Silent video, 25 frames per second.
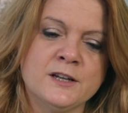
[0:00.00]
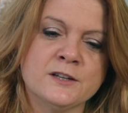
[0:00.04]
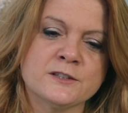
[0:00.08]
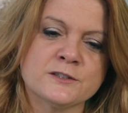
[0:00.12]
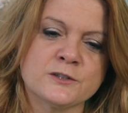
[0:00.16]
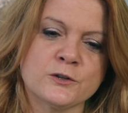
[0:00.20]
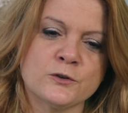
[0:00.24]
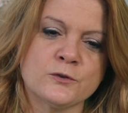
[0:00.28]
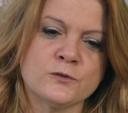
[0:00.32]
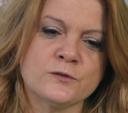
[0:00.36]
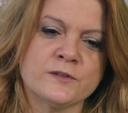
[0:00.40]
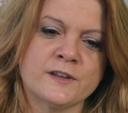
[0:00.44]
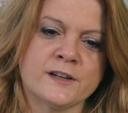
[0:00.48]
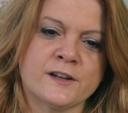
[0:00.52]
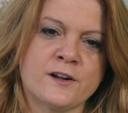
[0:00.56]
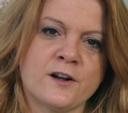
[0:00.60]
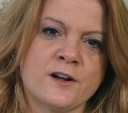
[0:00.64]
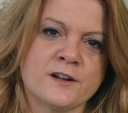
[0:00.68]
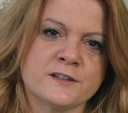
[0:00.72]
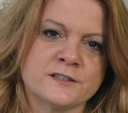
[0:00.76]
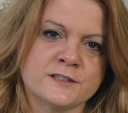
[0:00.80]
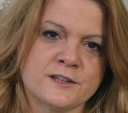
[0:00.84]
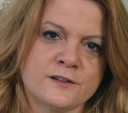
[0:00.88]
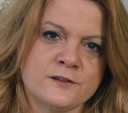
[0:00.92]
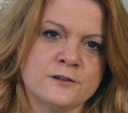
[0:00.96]
So they
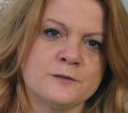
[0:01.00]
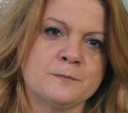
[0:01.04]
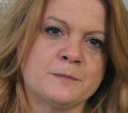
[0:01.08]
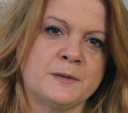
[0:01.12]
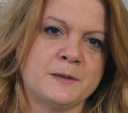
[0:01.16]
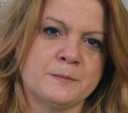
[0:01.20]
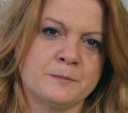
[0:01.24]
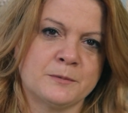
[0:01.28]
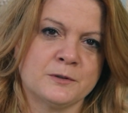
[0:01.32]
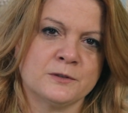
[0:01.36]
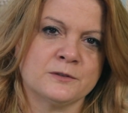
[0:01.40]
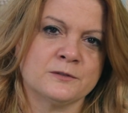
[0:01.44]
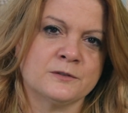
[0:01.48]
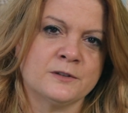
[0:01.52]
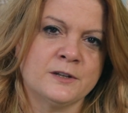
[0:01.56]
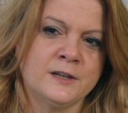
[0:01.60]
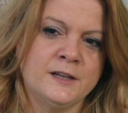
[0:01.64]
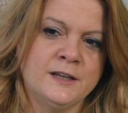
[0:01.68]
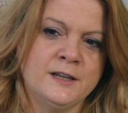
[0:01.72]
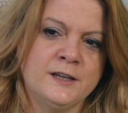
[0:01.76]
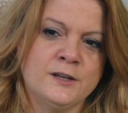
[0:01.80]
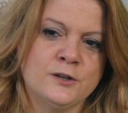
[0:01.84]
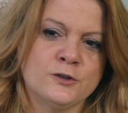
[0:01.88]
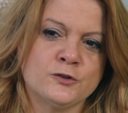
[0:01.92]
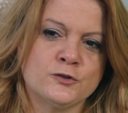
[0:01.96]
cause other people
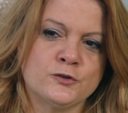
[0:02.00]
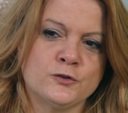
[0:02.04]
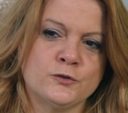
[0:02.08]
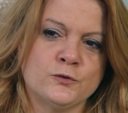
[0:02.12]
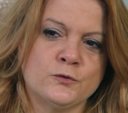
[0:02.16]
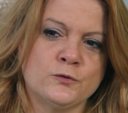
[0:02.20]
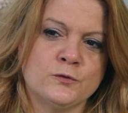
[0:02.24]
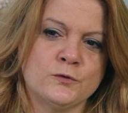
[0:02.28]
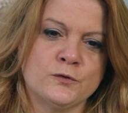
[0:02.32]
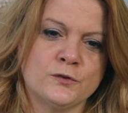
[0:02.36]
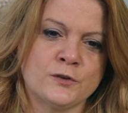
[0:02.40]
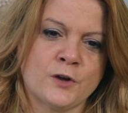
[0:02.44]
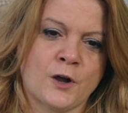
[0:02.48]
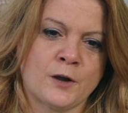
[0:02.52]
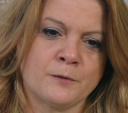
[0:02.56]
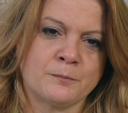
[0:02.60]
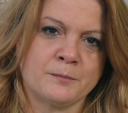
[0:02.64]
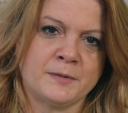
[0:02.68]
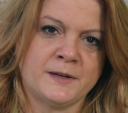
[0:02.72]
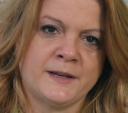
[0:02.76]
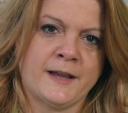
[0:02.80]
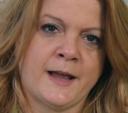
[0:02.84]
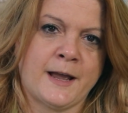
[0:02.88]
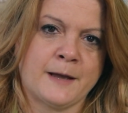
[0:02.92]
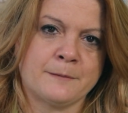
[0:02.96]
to not
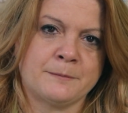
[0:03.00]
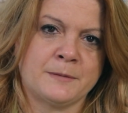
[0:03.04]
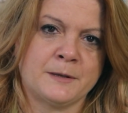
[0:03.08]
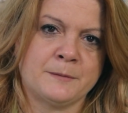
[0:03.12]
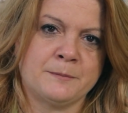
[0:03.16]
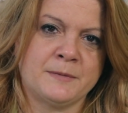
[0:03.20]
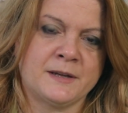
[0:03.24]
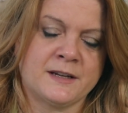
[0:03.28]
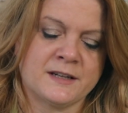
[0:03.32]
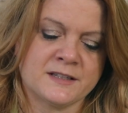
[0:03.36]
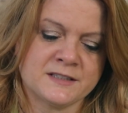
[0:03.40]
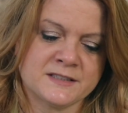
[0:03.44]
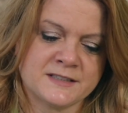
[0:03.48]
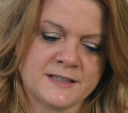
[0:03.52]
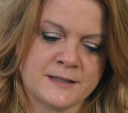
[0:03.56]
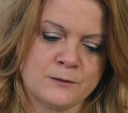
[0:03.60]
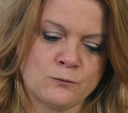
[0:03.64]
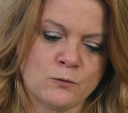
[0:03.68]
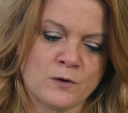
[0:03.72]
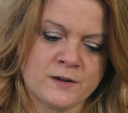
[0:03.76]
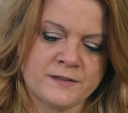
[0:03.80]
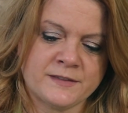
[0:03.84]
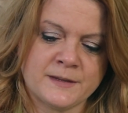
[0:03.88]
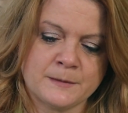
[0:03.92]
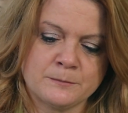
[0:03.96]
be happy because they
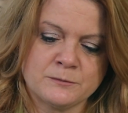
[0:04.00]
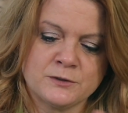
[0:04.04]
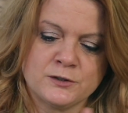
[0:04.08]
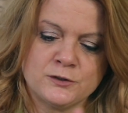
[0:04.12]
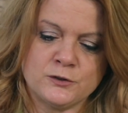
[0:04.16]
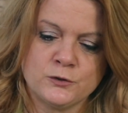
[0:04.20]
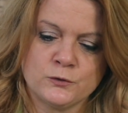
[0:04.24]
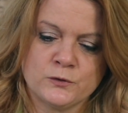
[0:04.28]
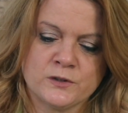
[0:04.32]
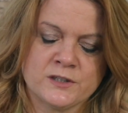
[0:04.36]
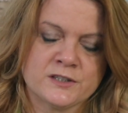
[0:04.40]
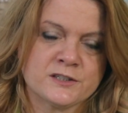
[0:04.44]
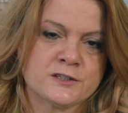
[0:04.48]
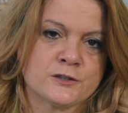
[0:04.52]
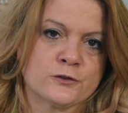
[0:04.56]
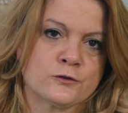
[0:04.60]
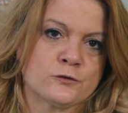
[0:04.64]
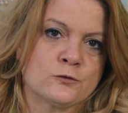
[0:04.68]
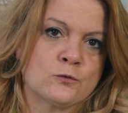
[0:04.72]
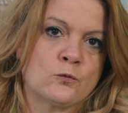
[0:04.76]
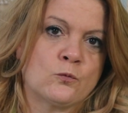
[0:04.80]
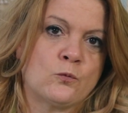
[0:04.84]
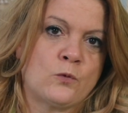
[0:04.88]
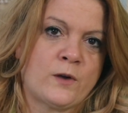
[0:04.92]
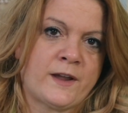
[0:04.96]
want them to do it a
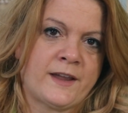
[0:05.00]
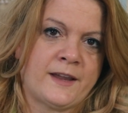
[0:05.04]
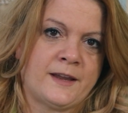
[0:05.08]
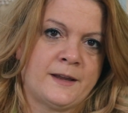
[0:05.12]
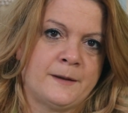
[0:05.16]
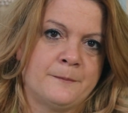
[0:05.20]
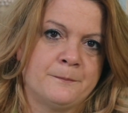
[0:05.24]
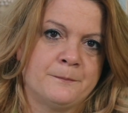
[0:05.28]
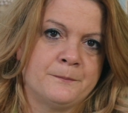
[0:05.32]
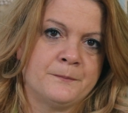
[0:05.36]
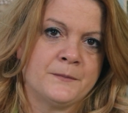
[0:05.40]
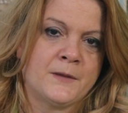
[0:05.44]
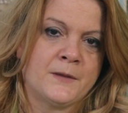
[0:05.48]
certain way,